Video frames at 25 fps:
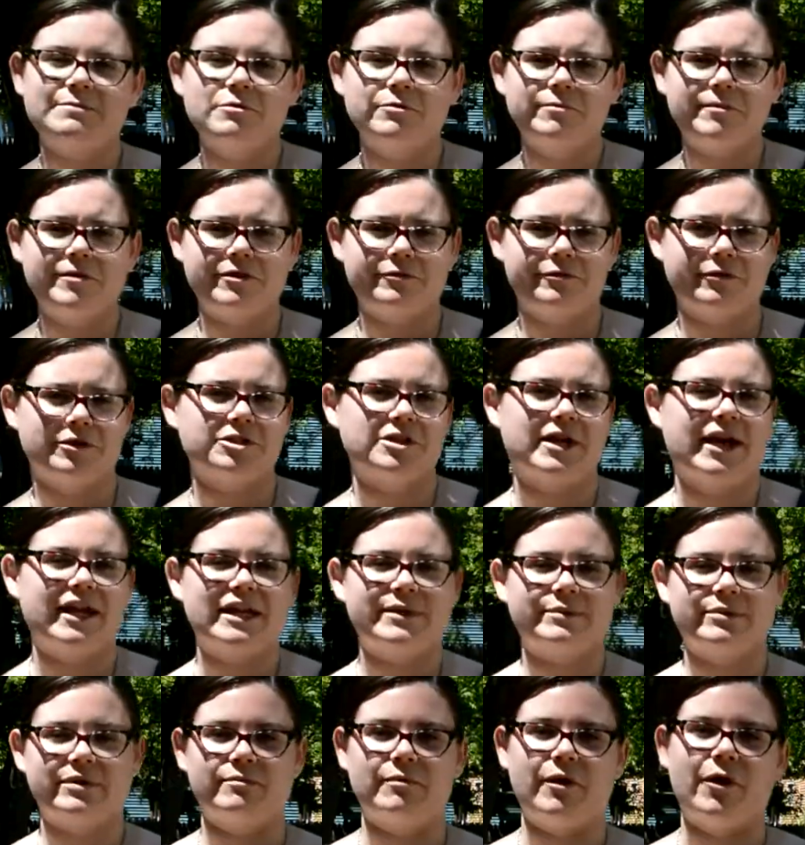a movement that we're
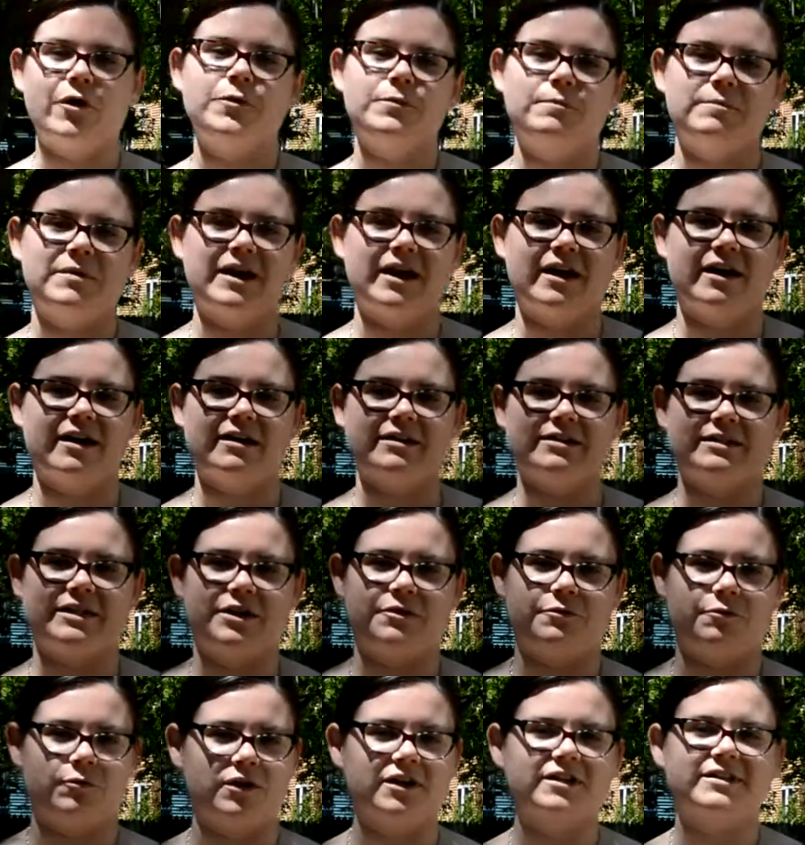trying to promote because
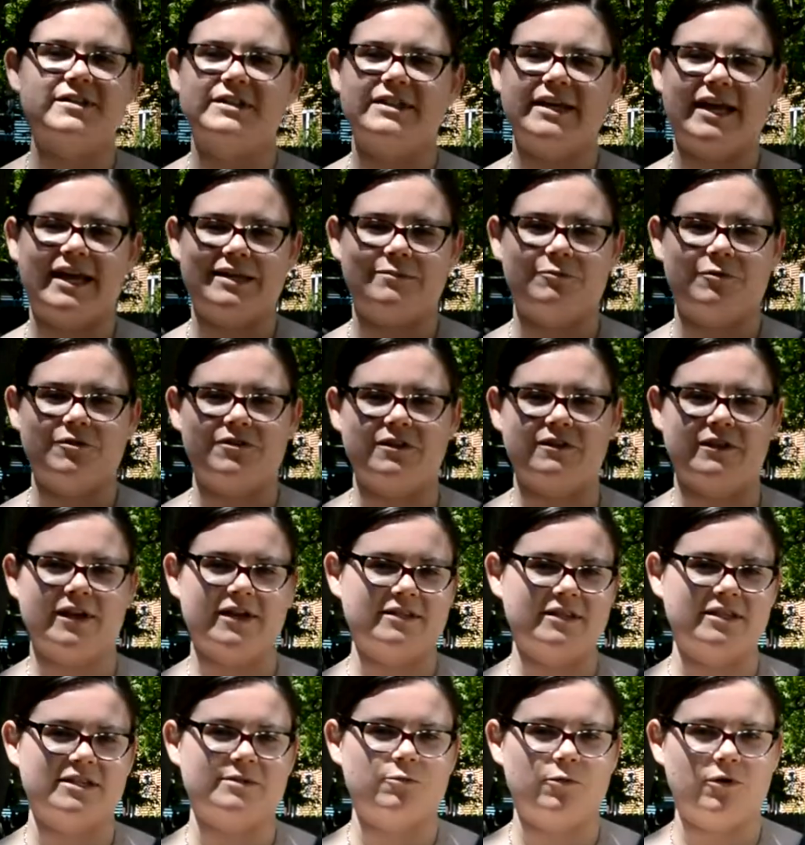it works in tandem with the
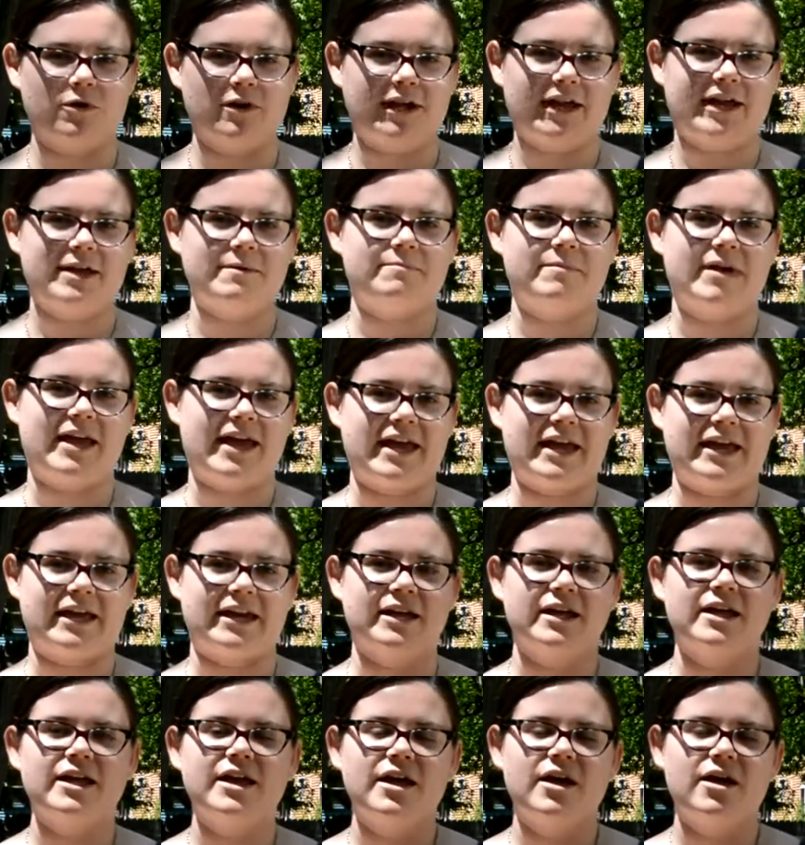Less is More campaign.